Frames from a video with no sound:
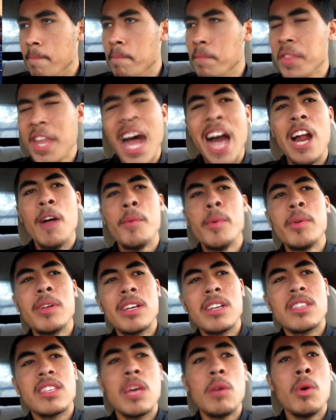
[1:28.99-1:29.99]
Now people are
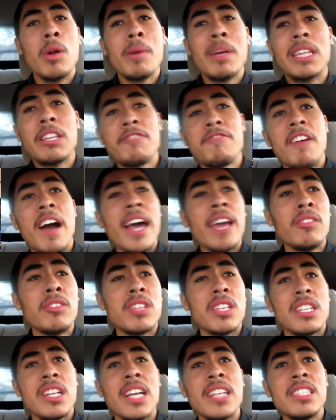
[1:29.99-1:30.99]
going to say, what about the
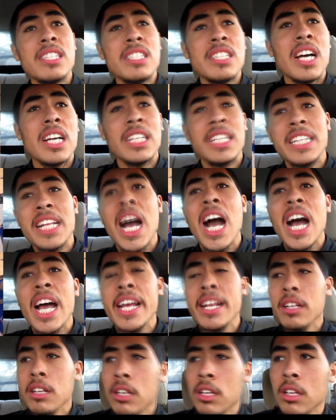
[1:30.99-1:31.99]
finals in
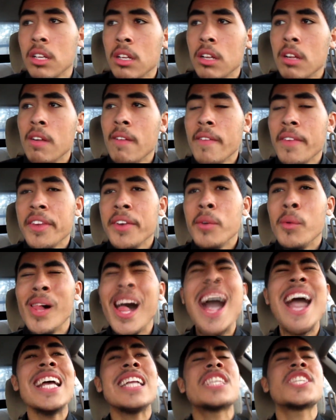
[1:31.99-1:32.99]
1999? Well,
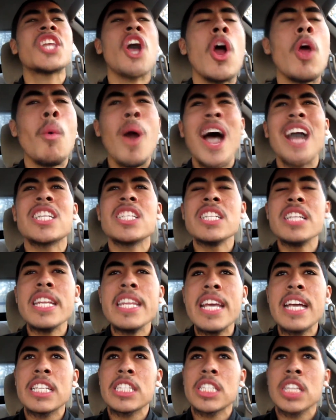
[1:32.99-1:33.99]
I didn't start watching the
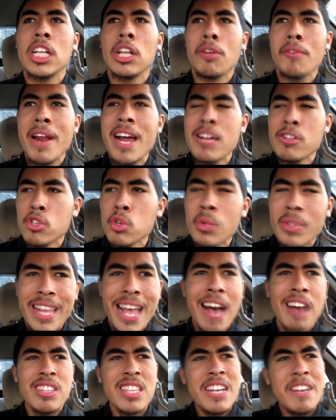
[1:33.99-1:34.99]
Knicks till around
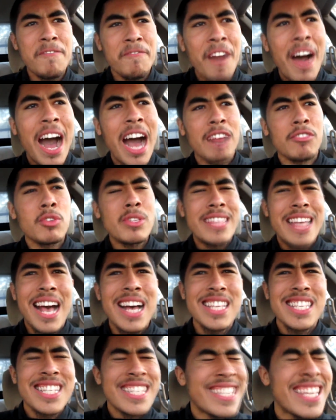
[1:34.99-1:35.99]
2005,
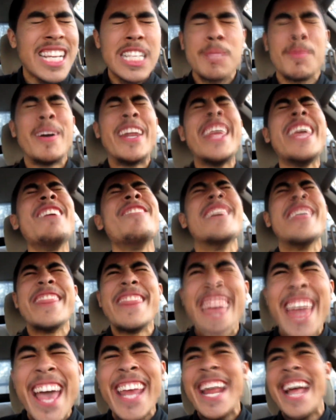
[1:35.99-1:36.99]
2006. But
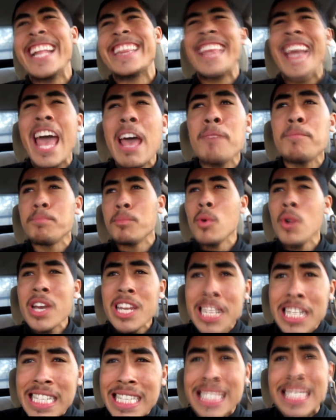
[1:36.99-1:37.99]
even then, at that
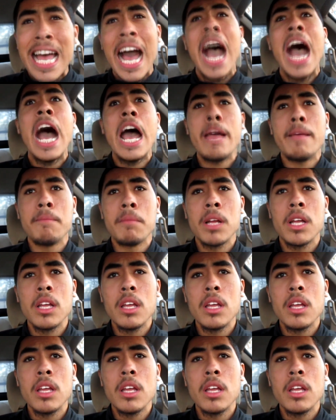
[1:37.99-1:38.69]
point in time,